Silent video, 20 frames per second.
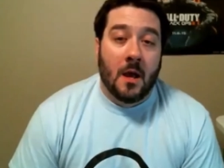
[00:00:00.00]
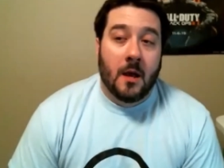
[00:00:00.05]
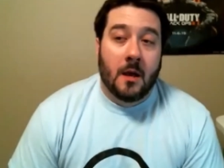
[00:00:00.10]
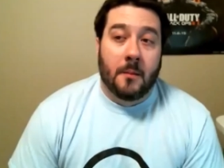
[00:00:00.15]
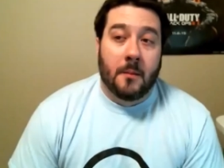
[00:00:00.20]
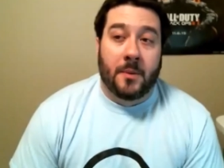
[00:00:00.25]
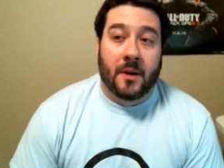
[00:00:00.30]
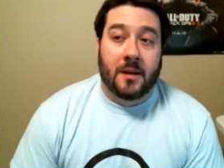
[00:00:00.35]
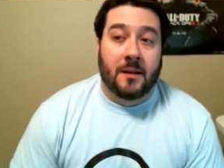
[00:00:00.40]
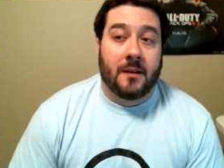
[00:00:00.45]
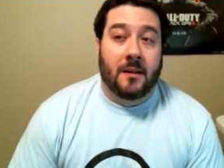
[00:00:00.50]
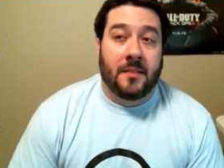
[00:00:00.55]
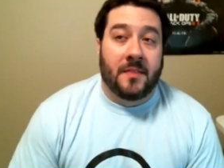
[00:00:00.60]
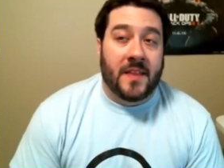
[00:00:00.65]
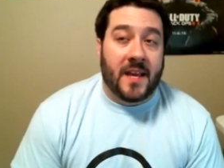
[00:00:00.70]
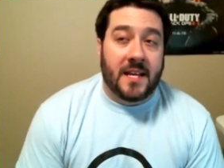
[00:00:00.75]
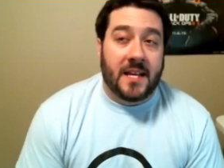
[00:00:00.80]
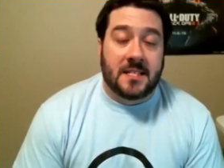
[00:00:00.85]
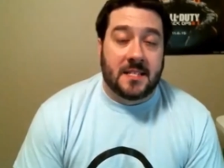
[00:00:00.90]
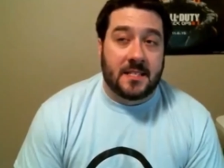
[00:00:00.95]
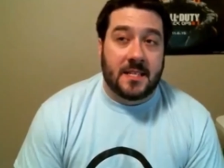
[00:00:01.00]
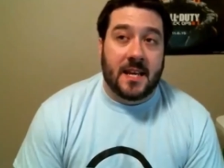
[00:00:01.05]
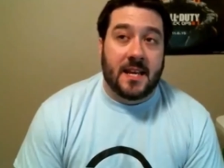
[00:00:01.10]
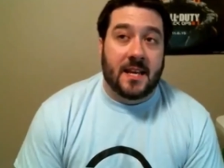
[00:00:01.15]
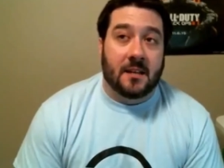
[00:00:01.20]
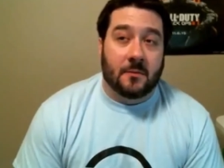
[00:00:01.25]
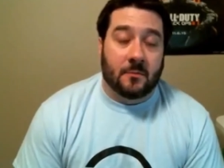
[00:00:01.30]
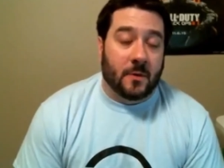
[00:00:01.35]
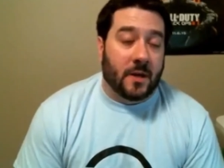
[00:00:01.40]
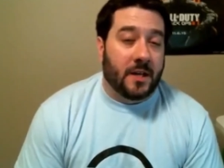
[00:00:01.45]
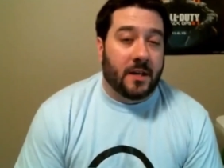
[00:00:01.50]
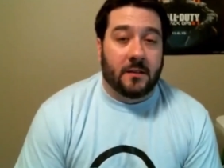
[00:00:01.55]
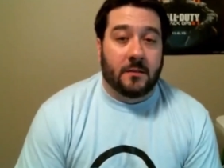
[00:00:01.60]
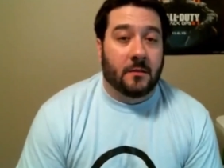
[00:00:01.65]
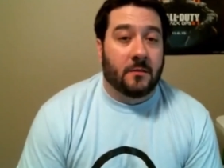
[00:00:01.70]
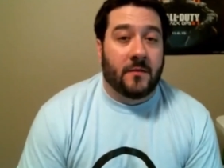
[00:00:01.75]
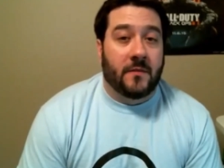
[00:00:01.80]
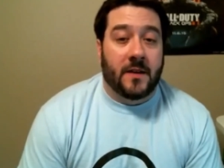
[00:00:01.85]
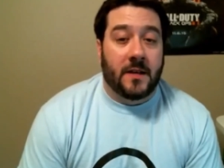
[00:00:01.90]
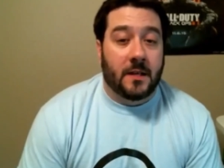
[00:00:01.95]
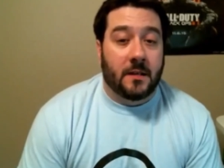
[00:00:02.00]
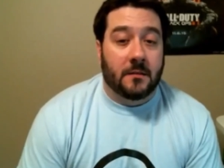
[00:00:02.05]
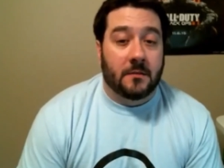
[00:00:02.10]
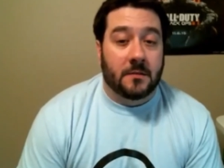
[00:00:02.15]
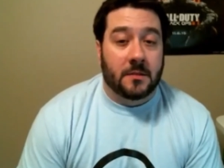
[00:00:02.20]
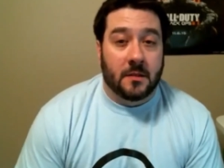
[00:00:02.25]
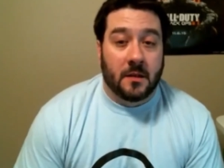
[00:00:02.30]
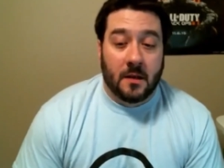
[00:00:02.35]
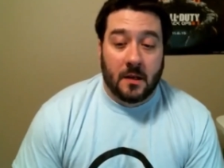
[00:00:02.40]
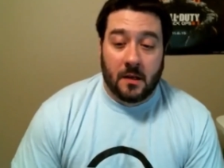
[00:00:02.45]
but they say it right in their videos.